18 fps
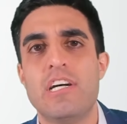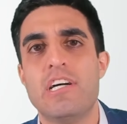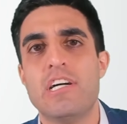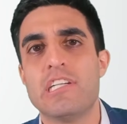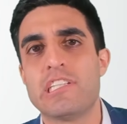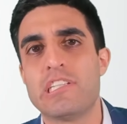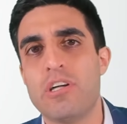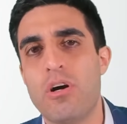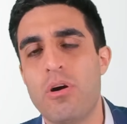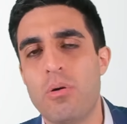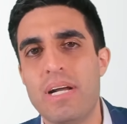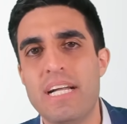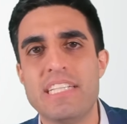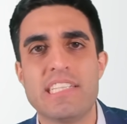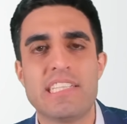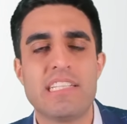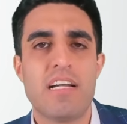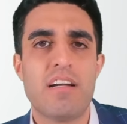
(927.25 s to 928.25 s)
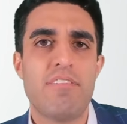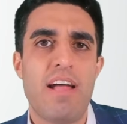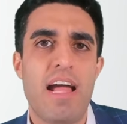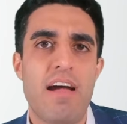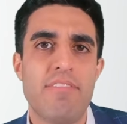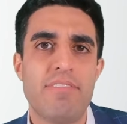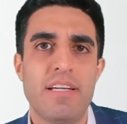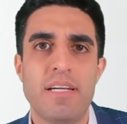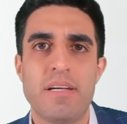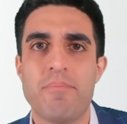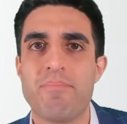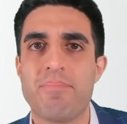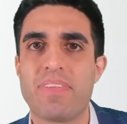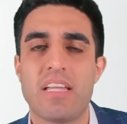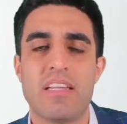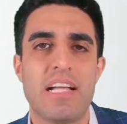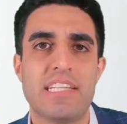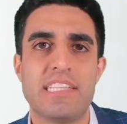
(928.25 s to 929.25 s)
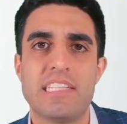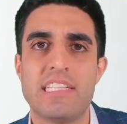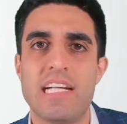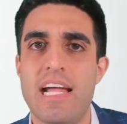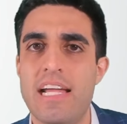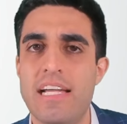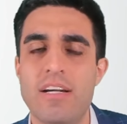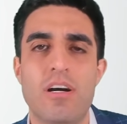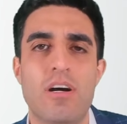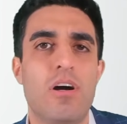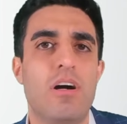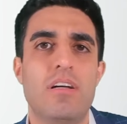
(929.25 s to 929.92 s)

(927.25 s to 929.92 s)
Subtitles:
So instead of having, let's say,